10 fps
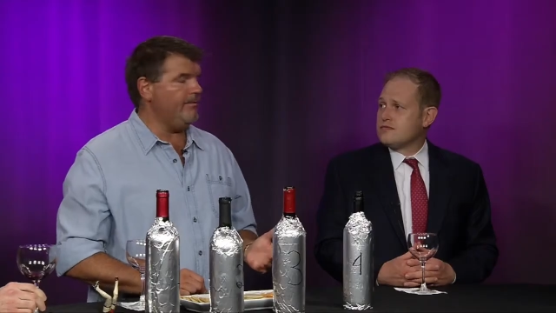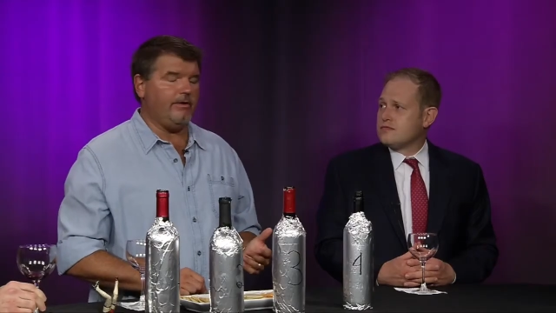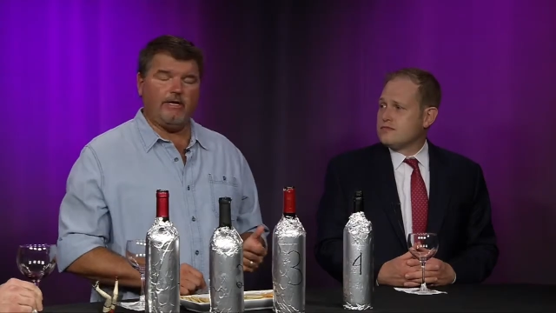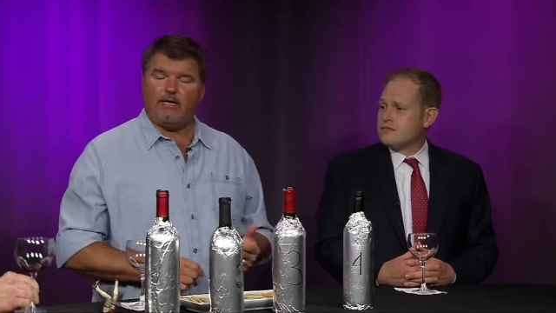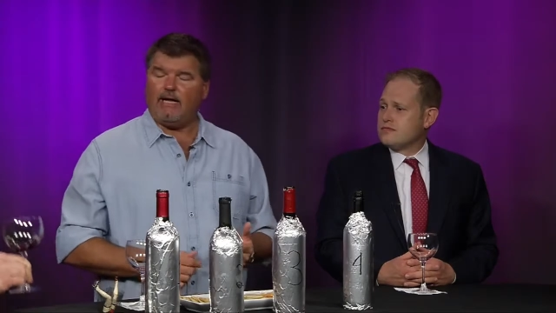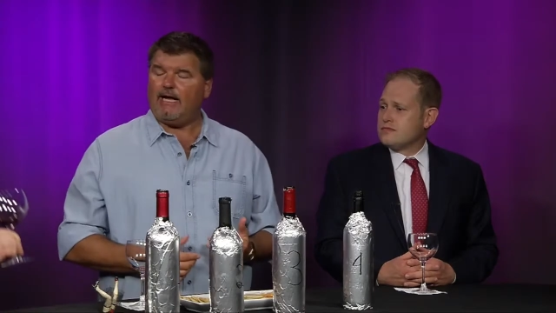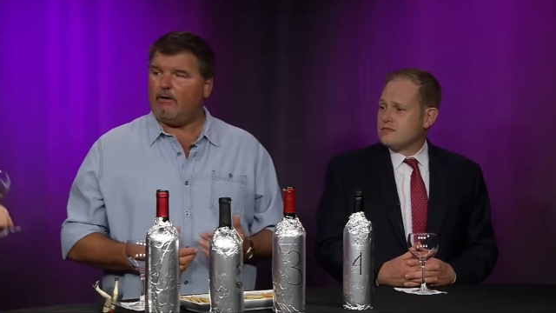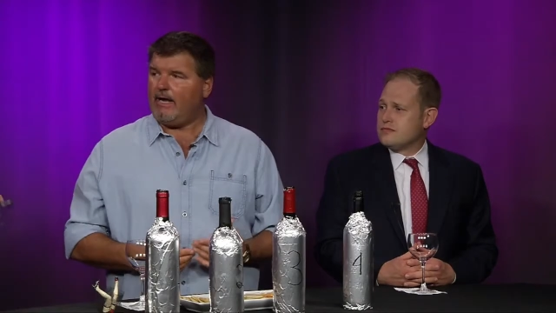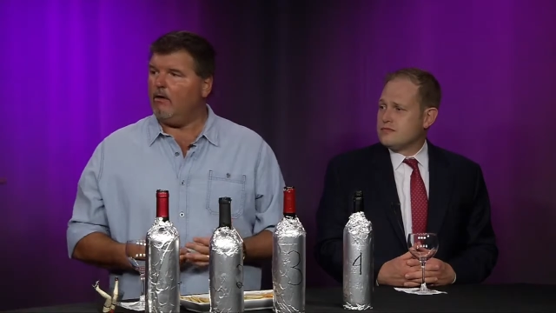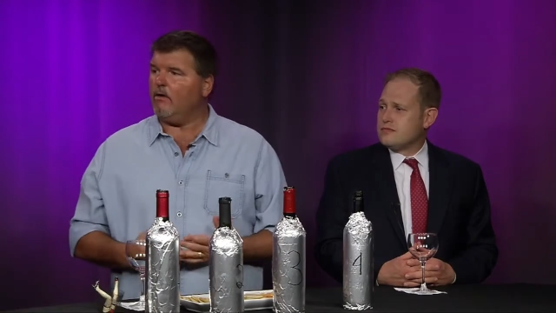Speaker 1: you're getting a higher
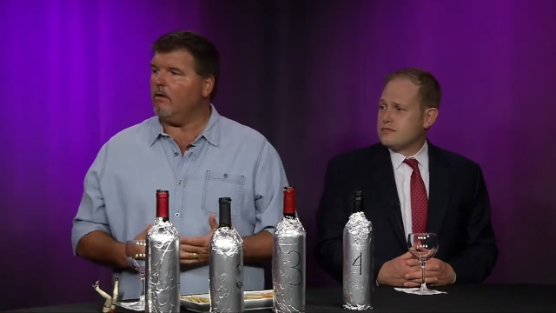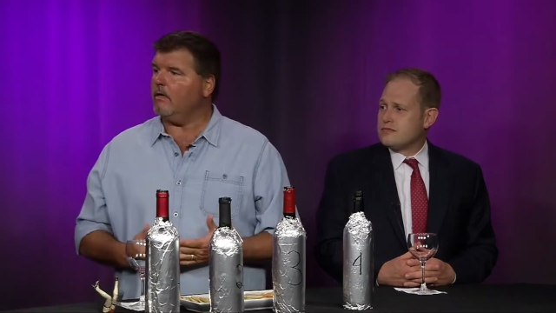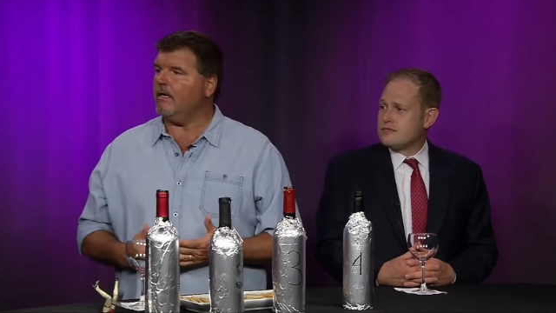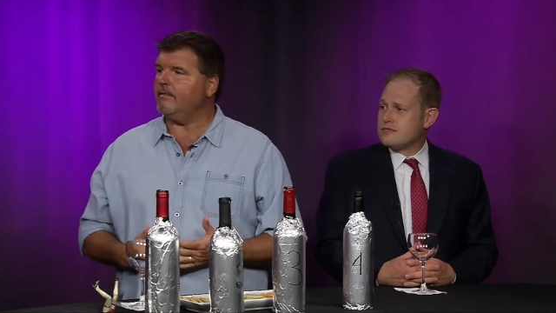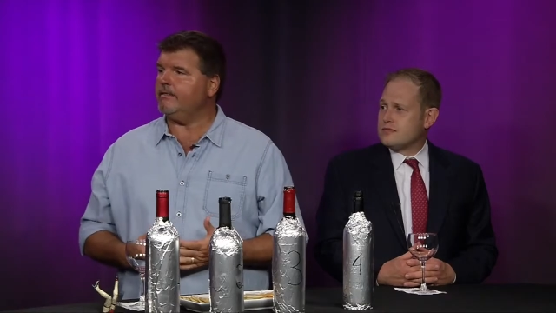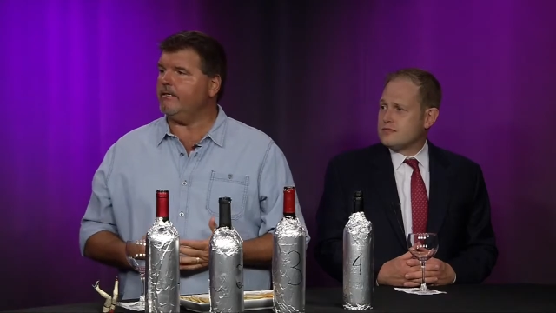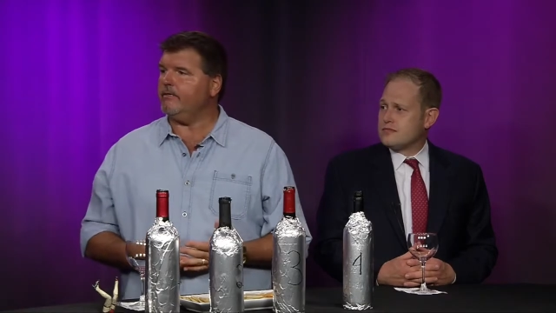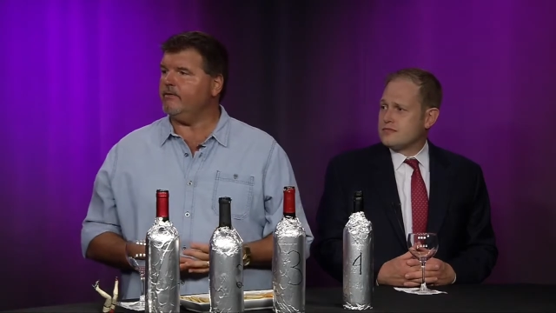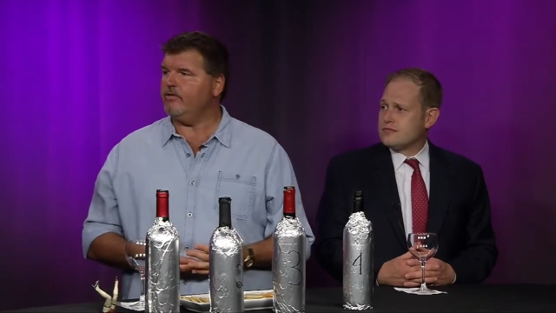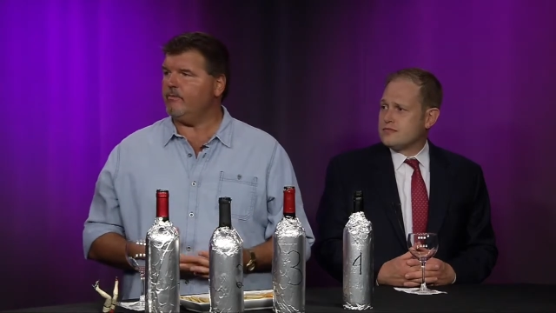alcohol content,
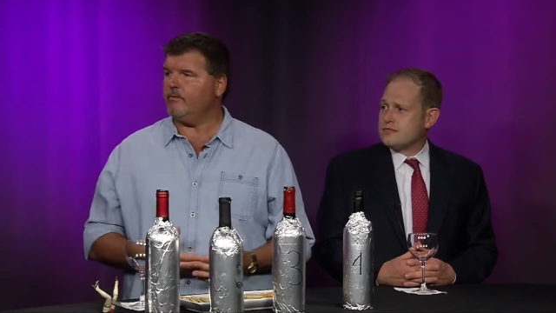generally